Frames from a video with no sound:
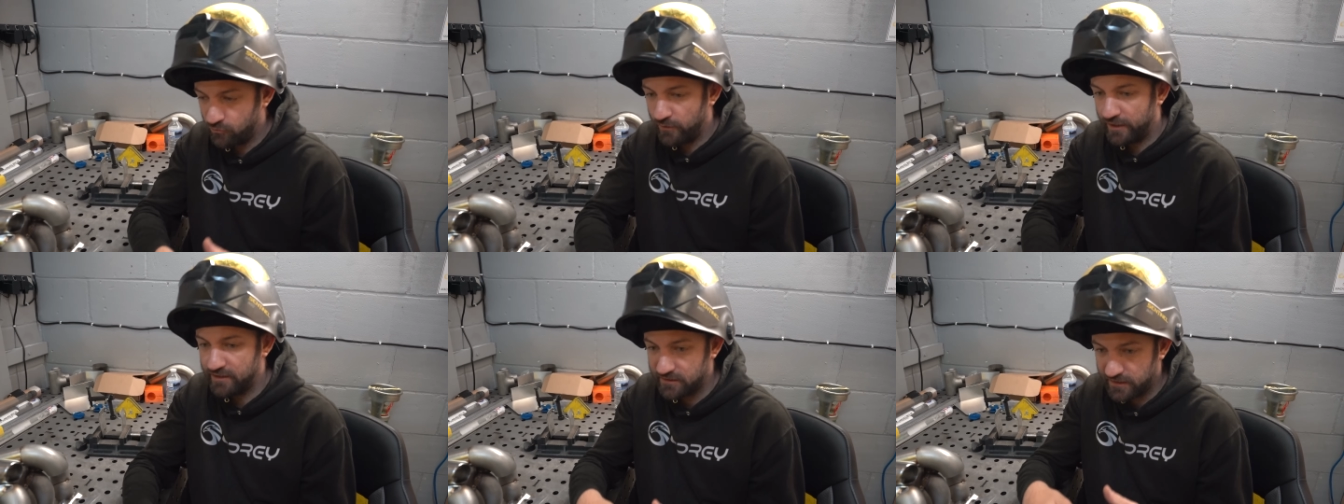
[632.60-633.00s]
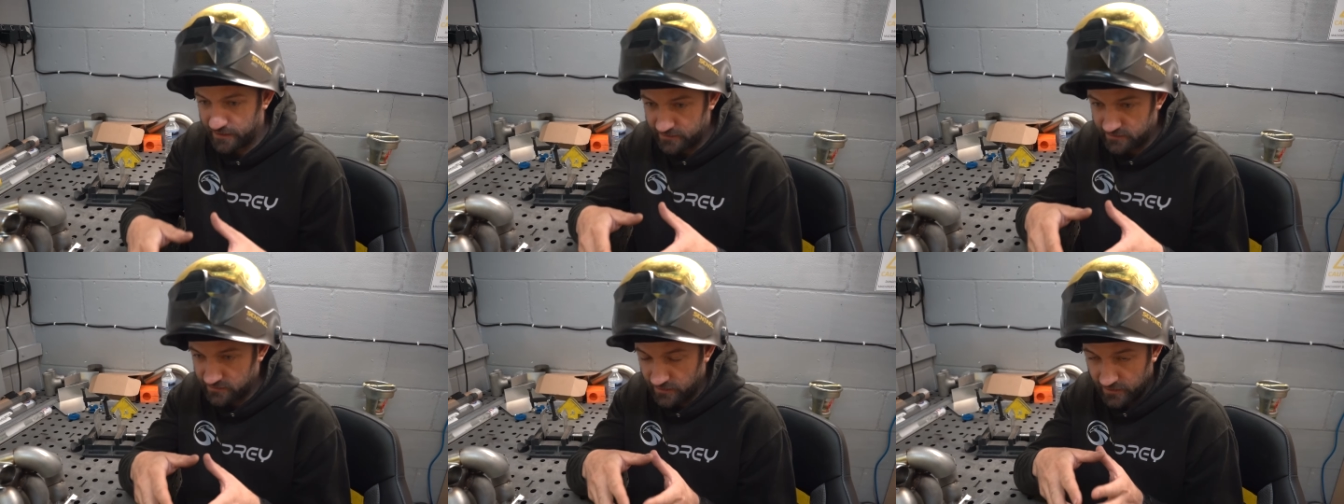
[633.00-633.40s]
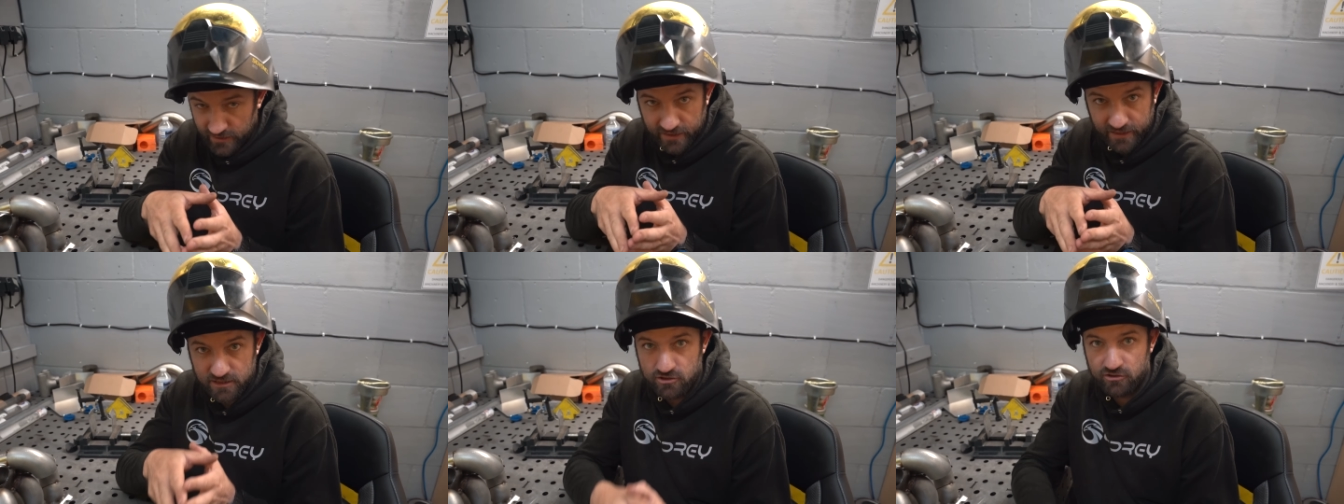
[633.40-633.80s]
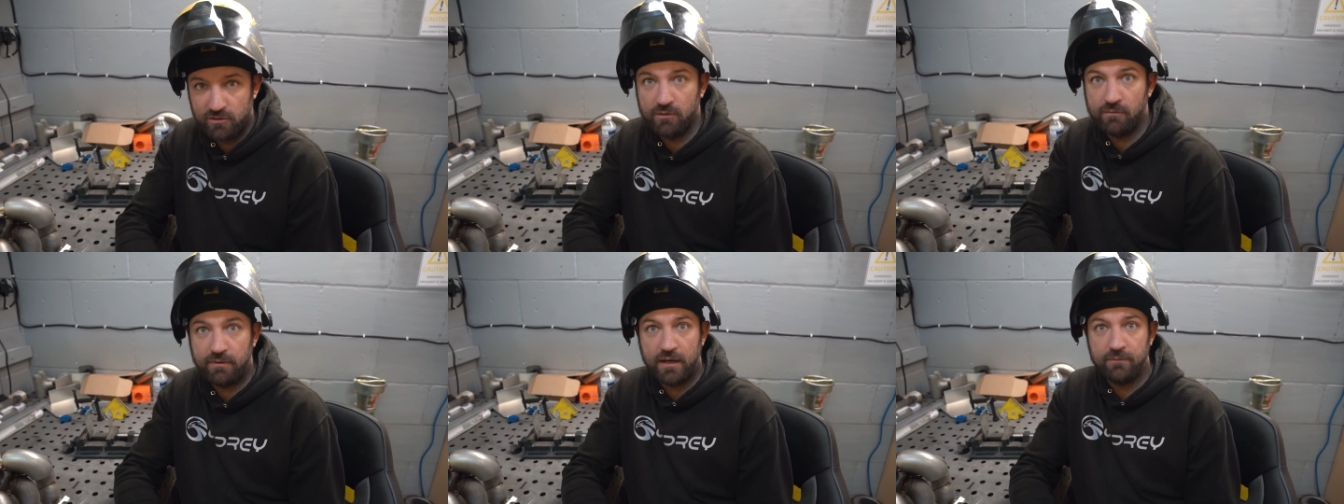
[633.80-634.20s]
wastegate and
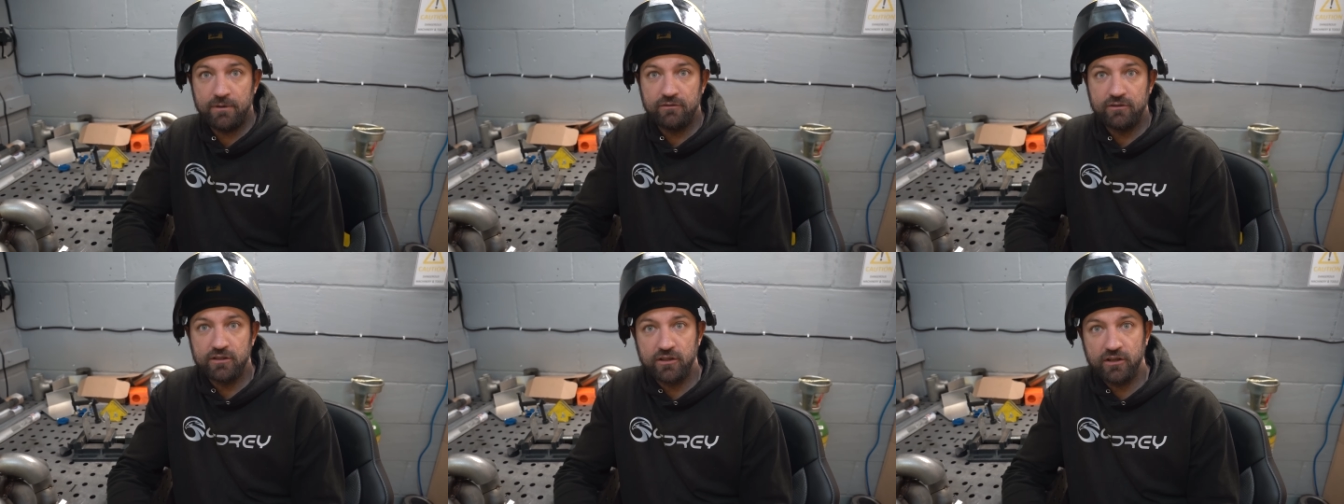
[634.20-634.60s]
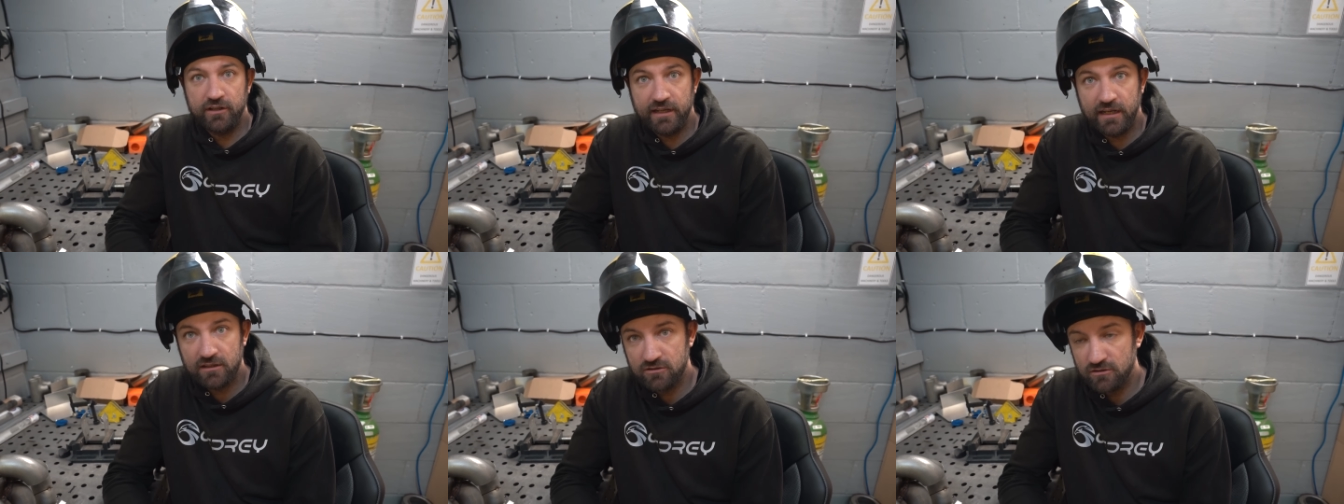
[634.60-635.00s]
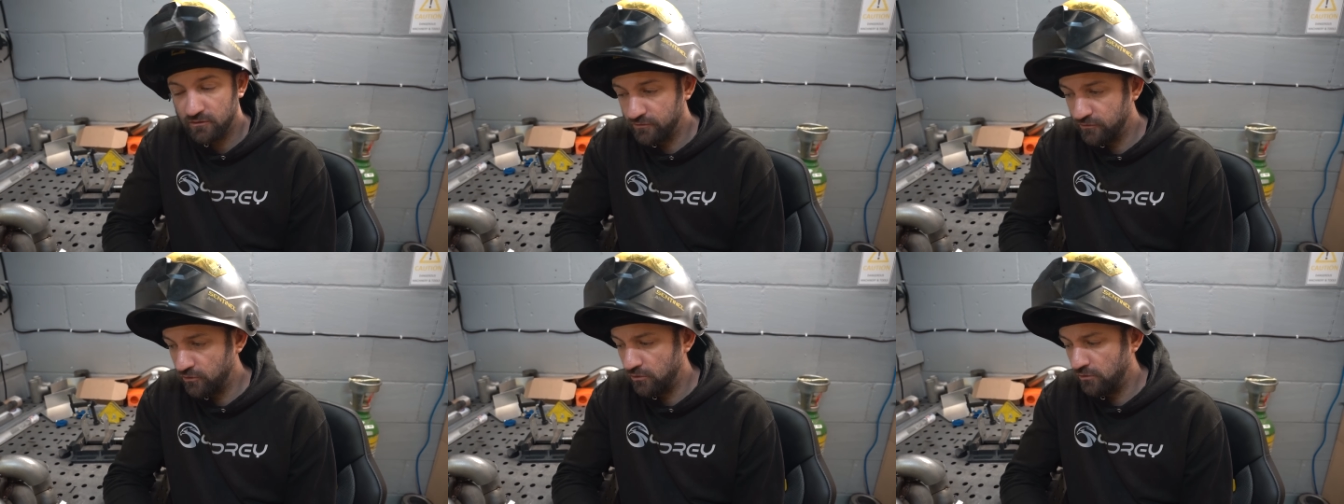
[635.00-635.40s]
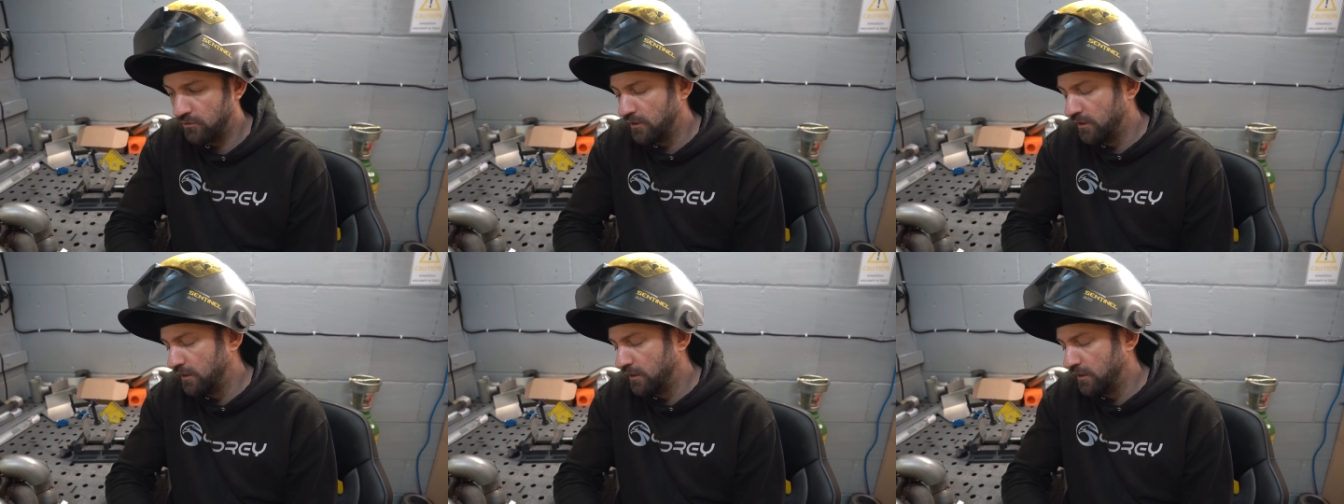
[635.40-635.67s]
screamer pipe, everything going down to the floor.